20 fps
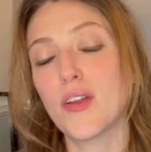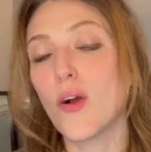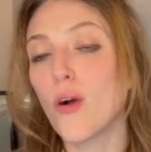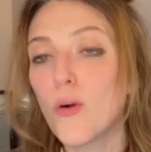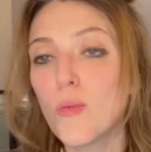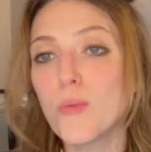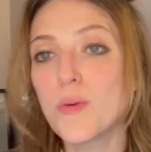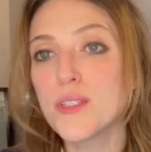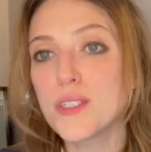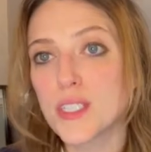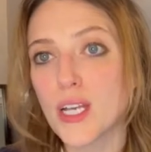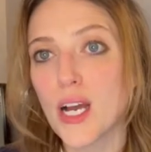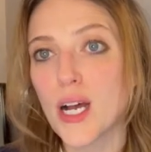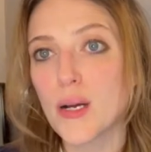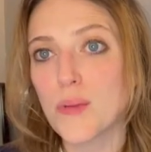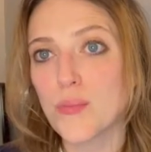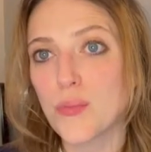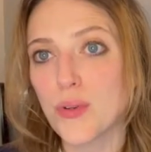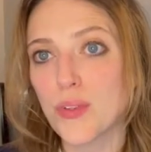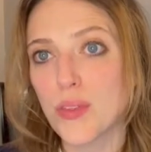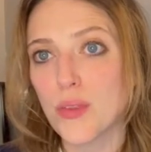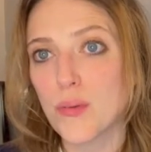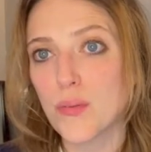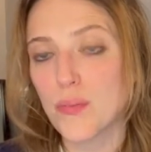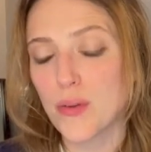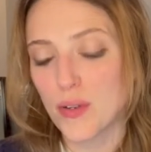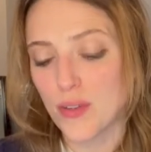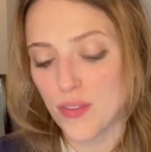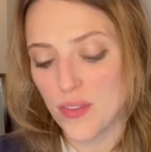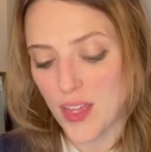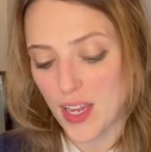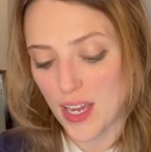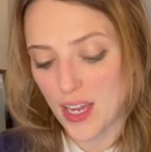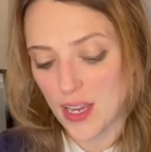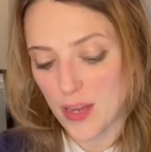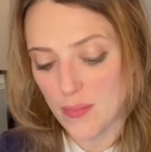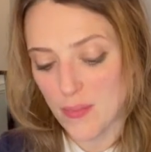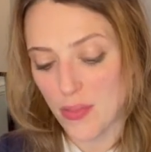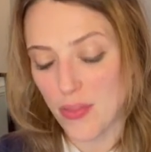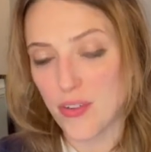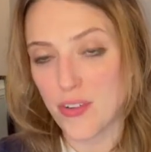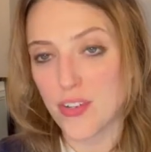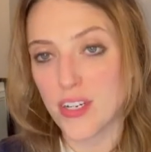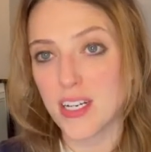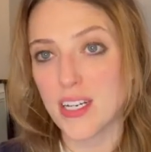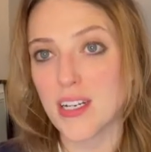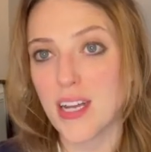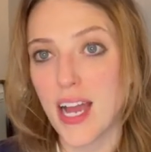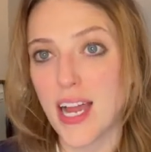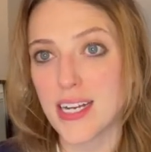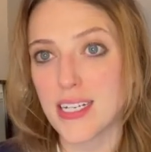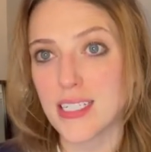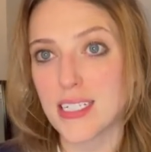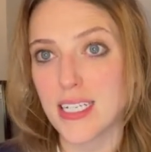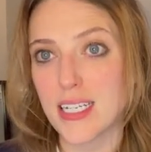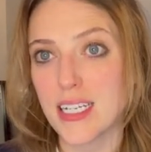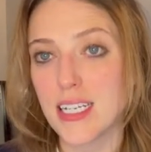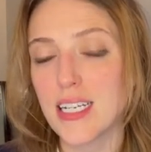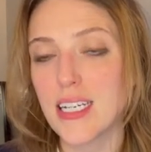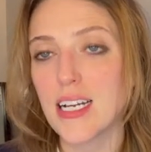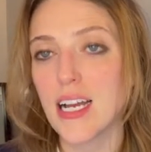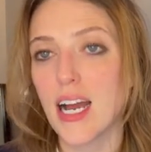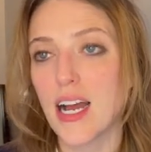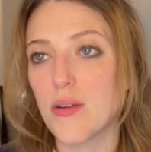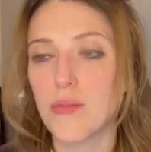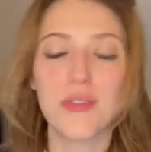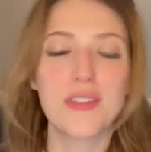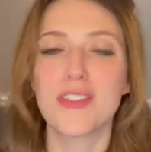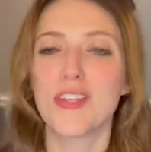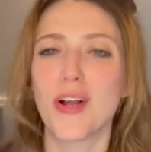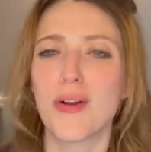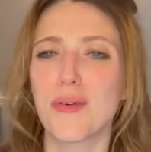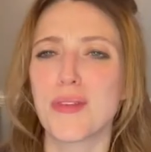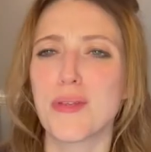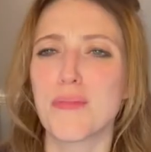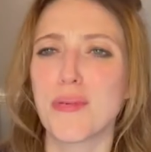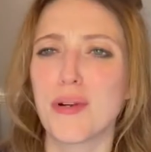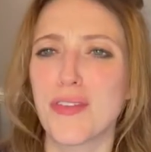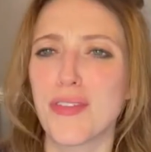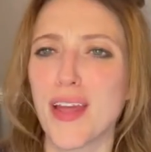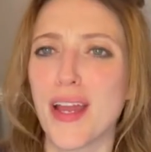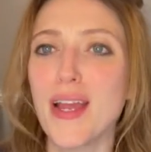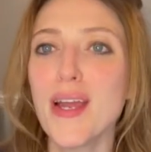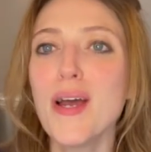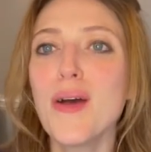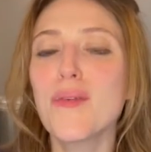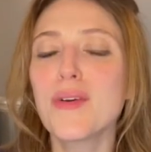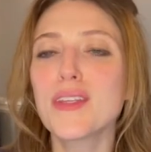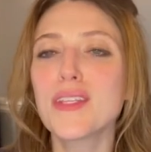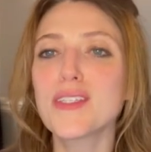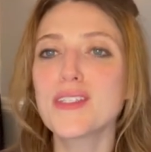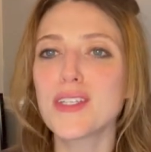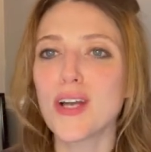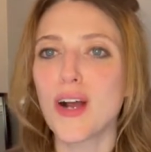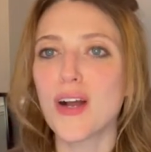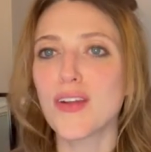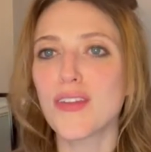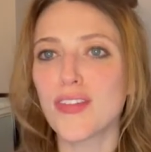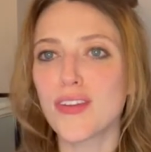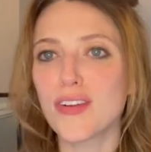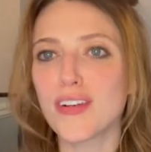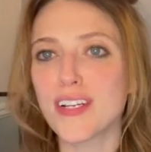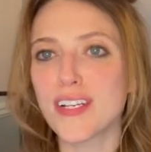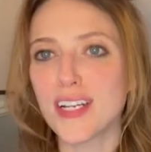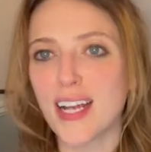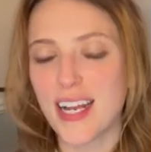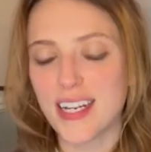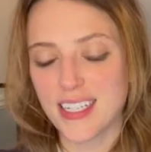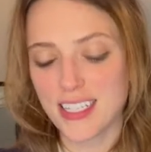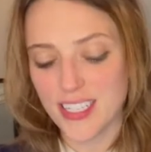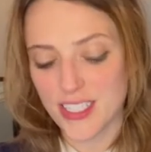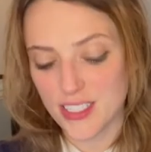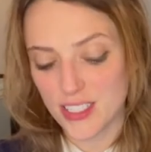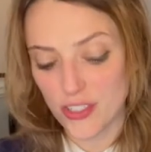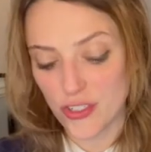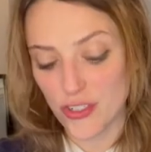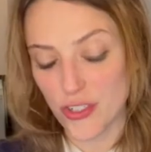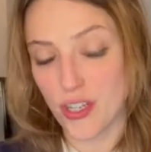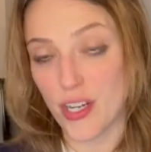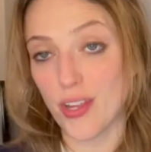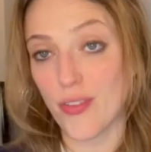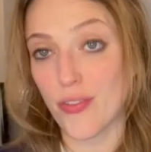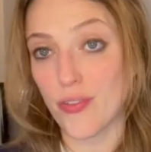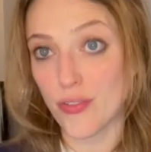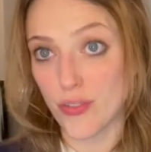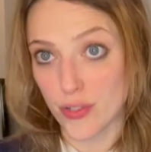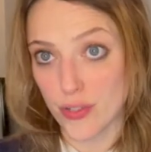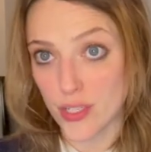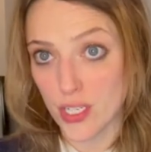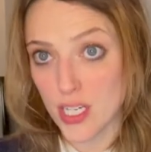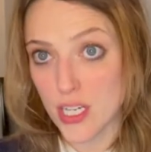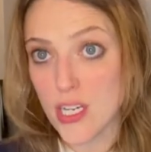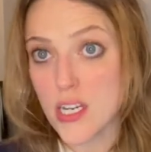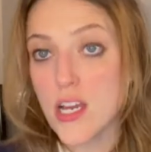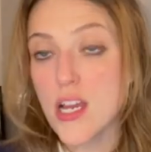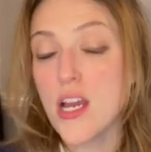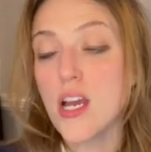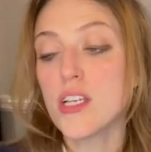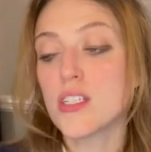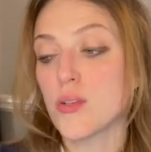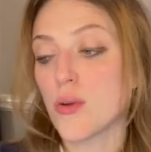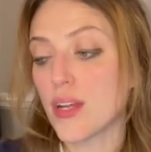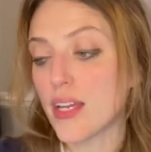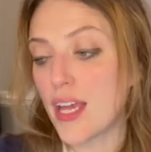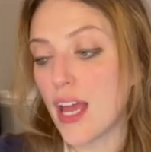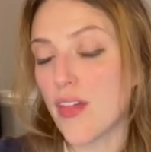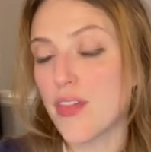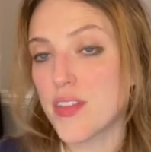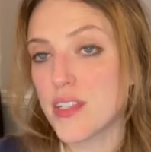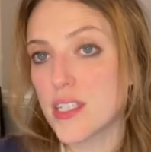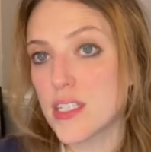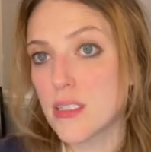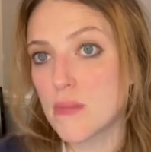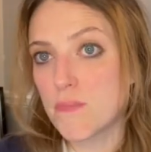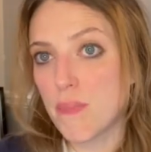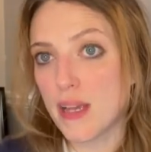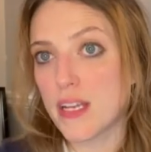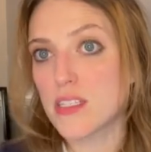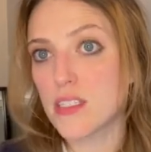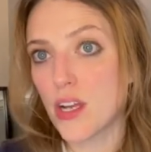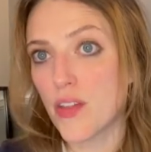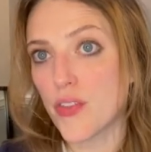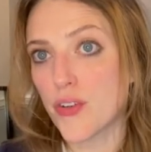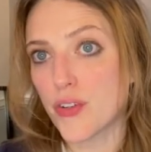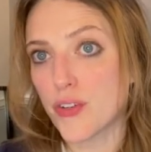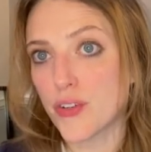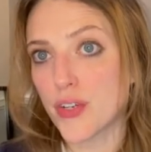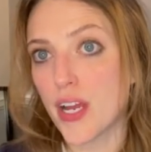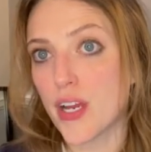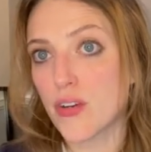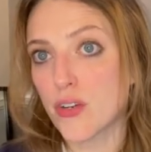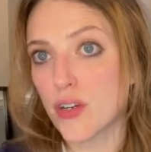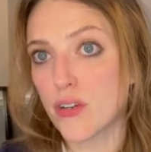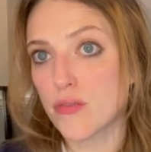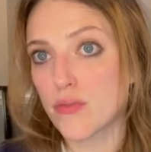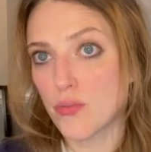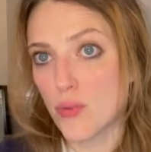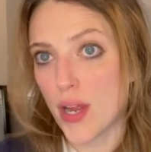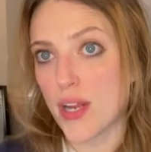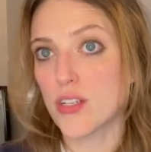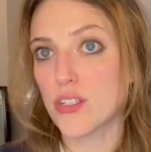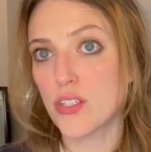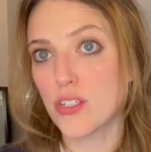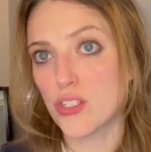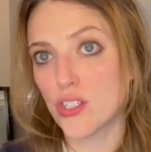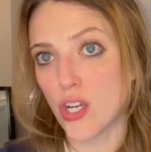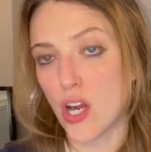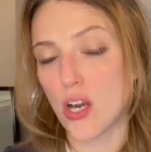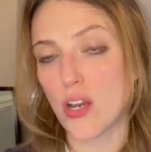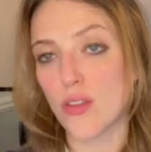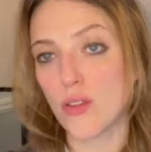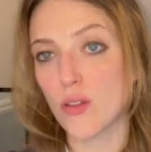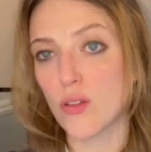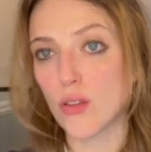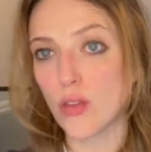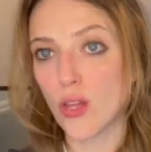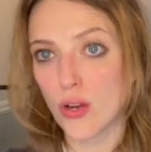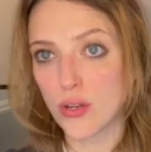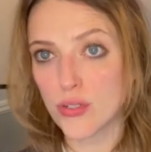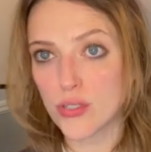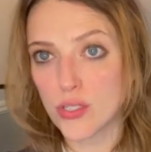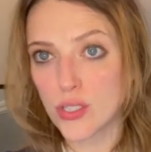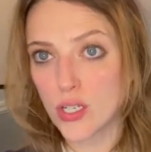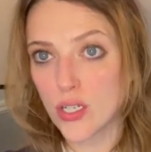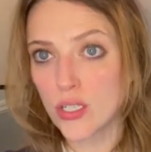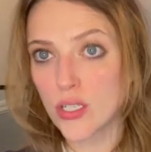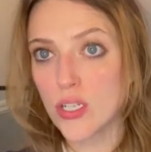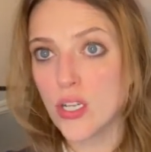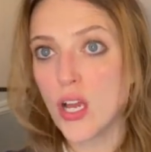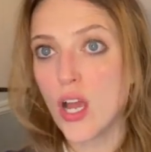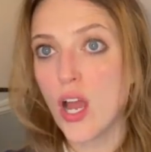opens up with the birthday on 3090. With the song 3090, because he's turning 30. So again, this is based on the creator of Rent, Jonathan Larson,